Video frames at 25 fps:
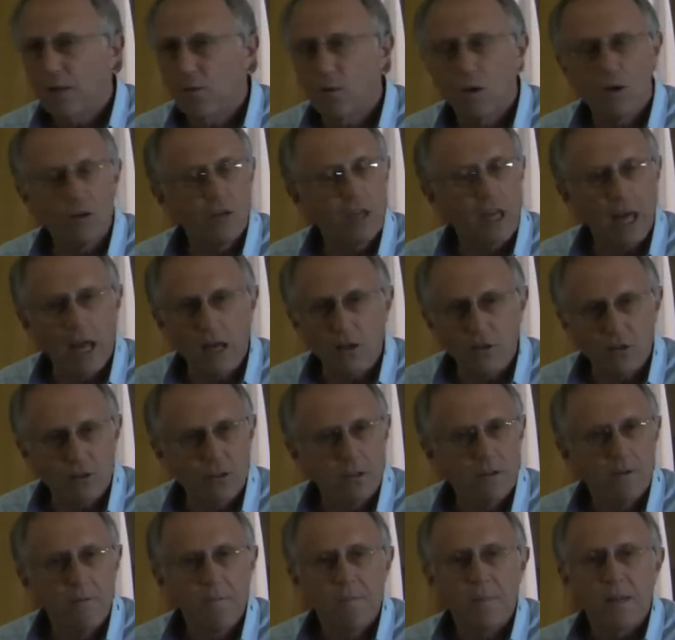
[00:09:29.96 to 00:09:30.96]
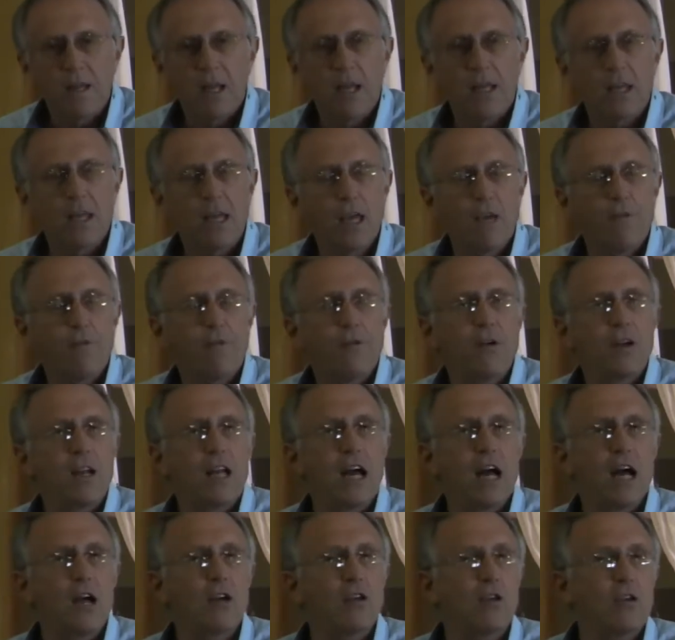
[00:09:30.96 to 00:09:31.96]
It won't count. And therefore,
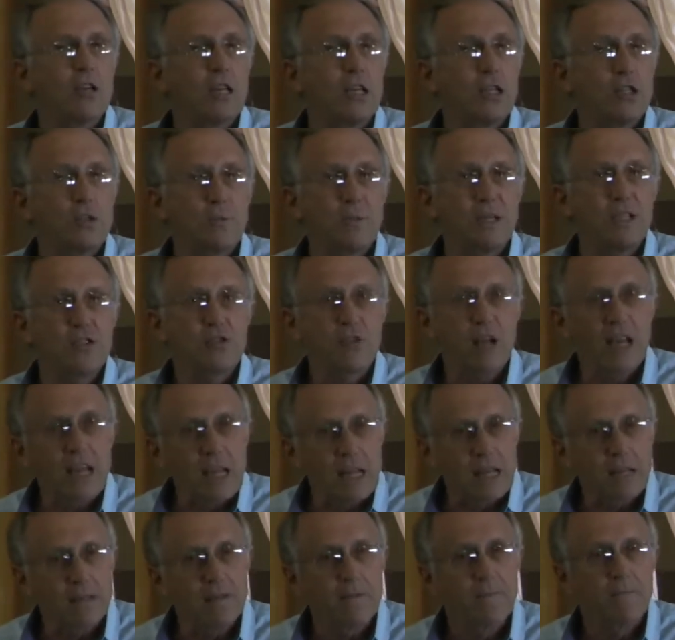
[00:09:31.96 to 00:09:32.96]
now you need to be trained.